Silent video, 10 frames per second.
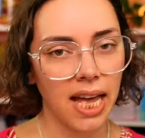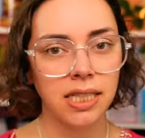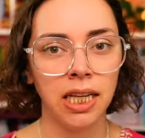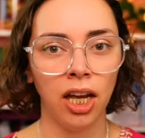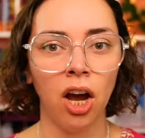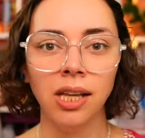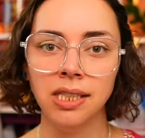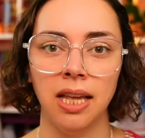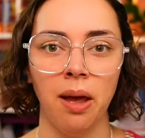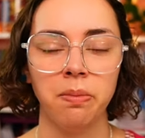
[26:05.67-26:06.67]
as a
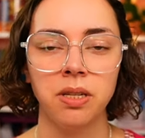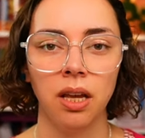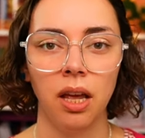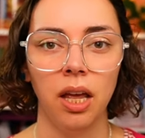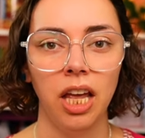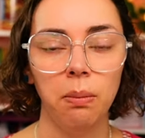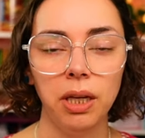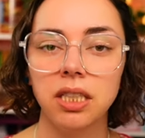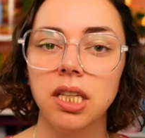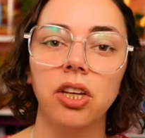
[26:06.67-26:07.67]
concept?
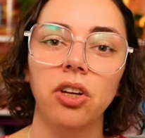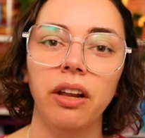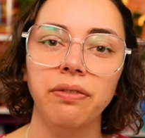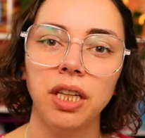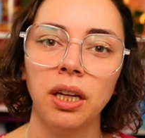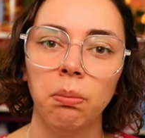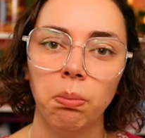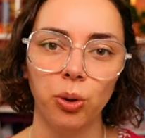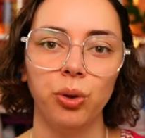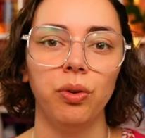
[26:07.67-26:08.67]
Because then you're lifting
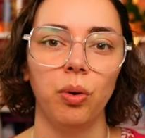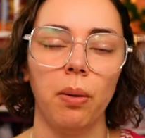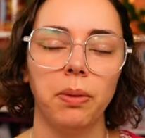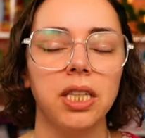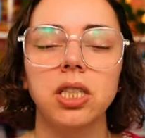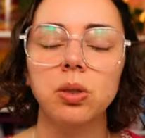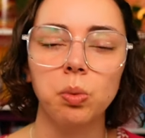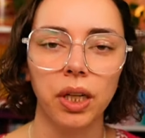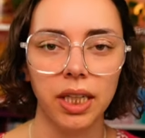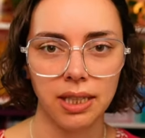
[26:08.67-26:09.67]
both of you up. That's
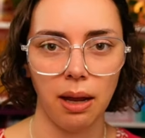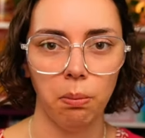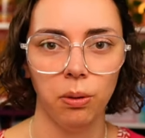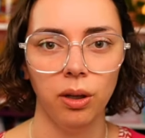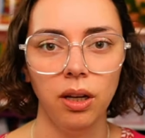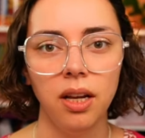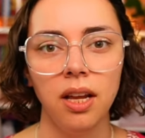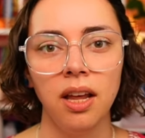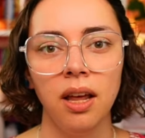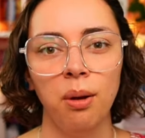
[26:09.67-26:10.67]
just one example.
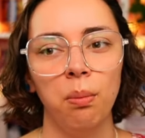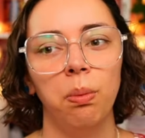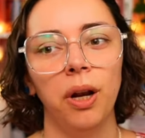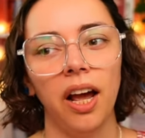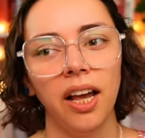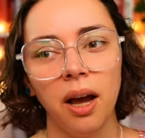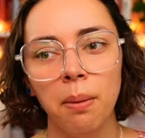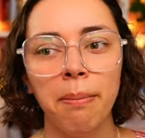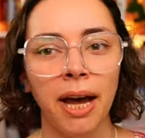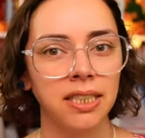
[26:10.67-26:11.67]
But I
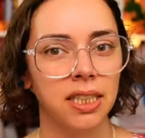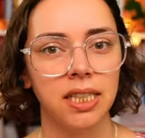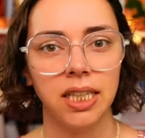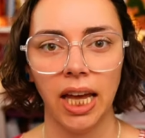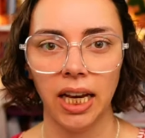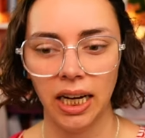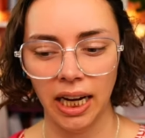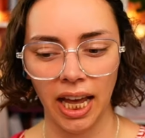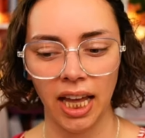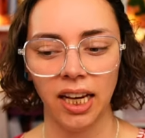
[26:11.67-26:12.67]
come back to this again and
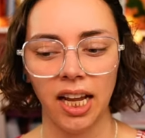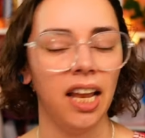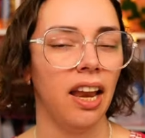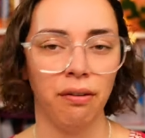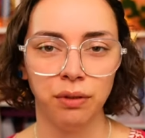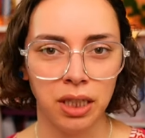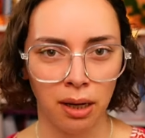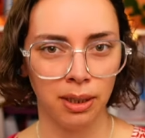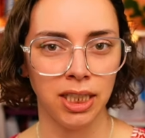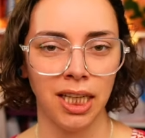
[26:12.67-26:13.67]
again, and every
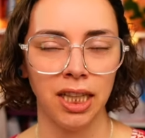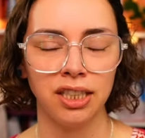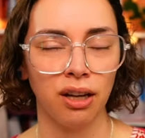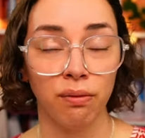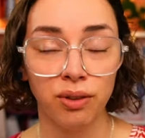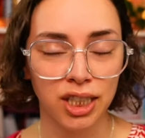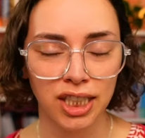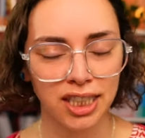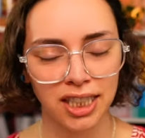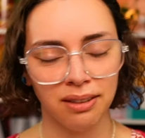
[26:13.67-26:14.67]
time I attend these
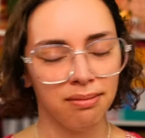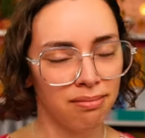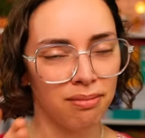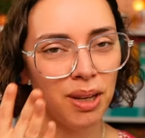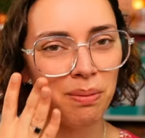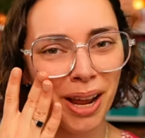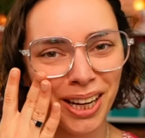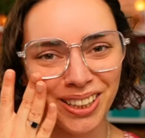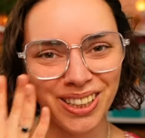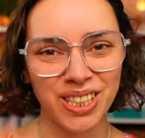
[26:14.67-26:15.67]
conferences and in
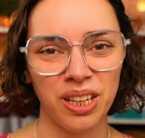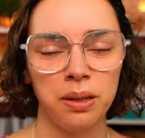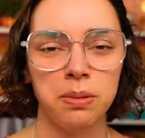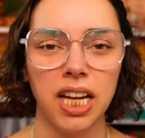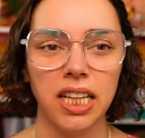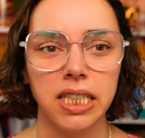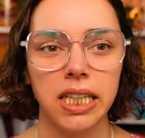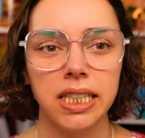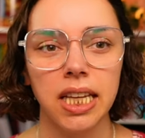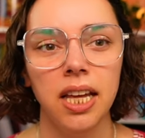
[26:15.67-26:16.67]
many other
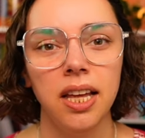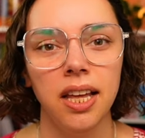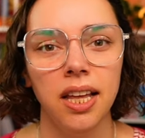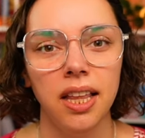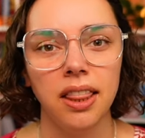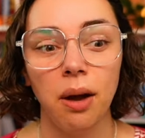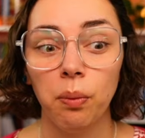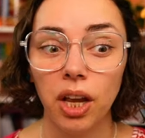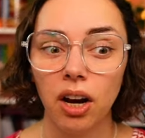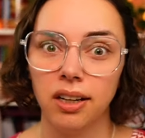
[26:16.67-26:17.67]
circumstances, that
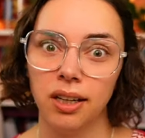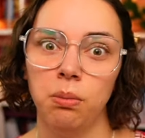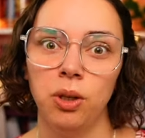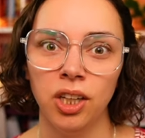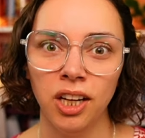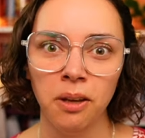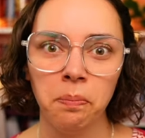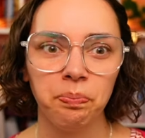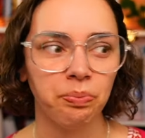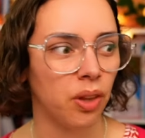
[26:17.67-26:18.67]
we are a community.
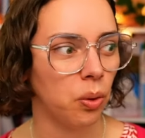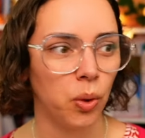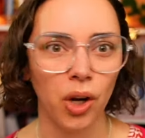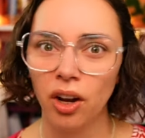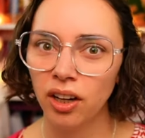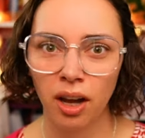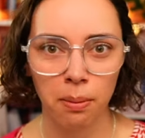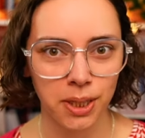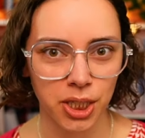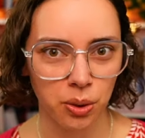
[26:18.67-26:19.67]
We're not in
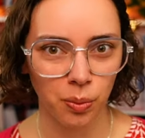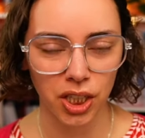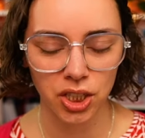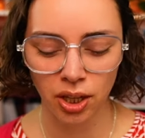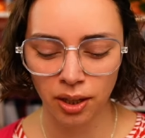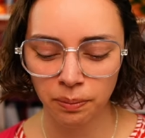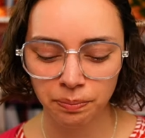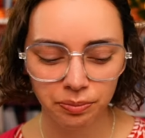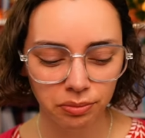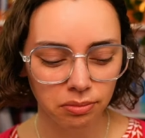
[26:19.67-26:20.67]
competition with each other.